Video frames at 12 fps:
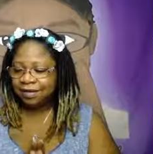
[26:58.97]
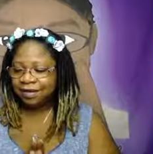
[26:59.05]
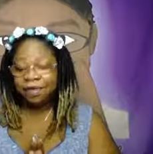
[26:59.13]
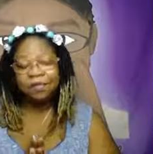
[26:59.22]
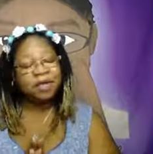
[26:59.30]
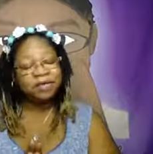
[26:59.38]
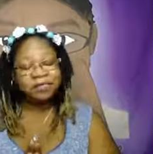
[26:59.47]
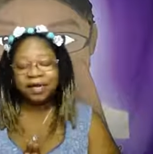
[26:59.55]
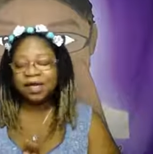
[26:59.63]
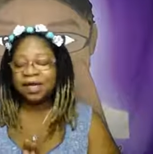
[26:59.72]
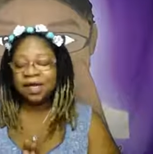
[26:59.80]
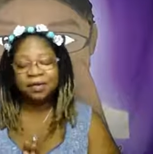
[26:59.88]
it was
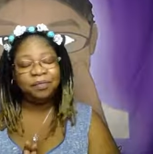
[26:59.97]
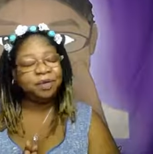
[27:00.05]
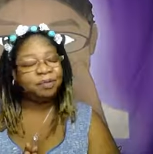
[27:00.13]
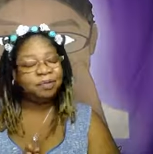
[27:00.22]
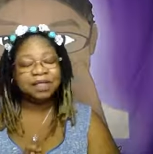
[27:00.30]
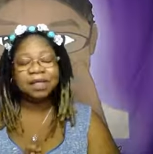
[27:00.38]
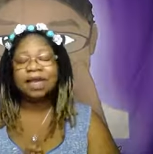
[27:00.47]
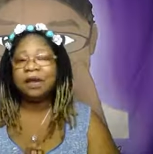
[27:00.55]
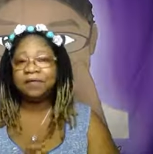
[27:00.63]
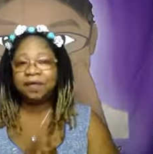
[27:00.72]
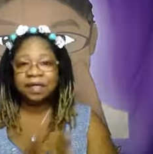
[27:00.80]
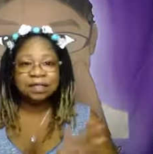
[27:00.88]
funny. It was
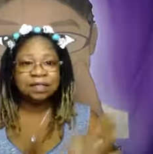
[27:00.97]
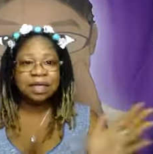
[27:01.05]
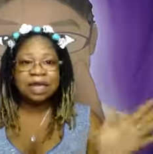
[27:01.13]
hilarious.